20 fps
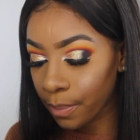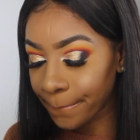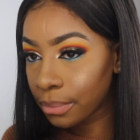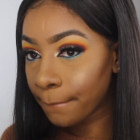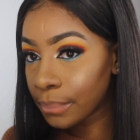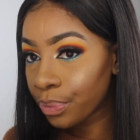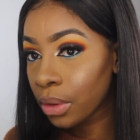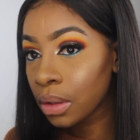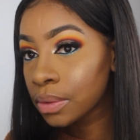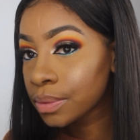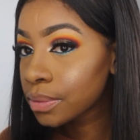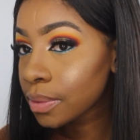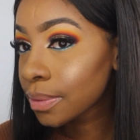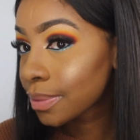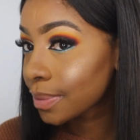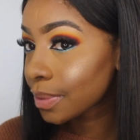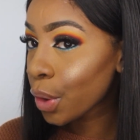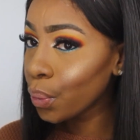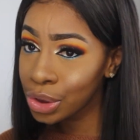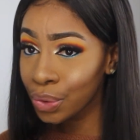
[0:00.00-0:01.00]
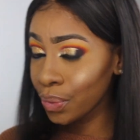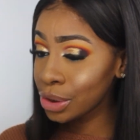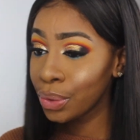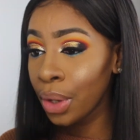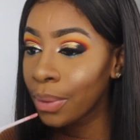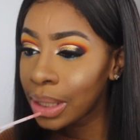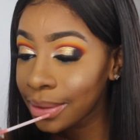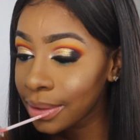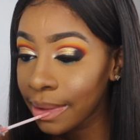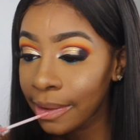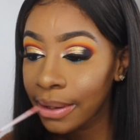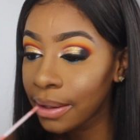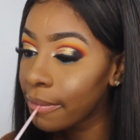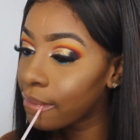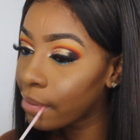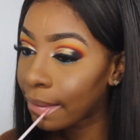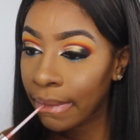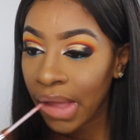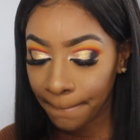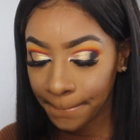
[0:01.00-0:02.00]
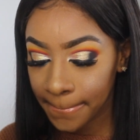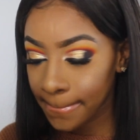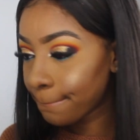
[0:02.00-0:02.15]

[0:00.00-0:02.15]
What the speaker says: Be sure to check that out. So yeah.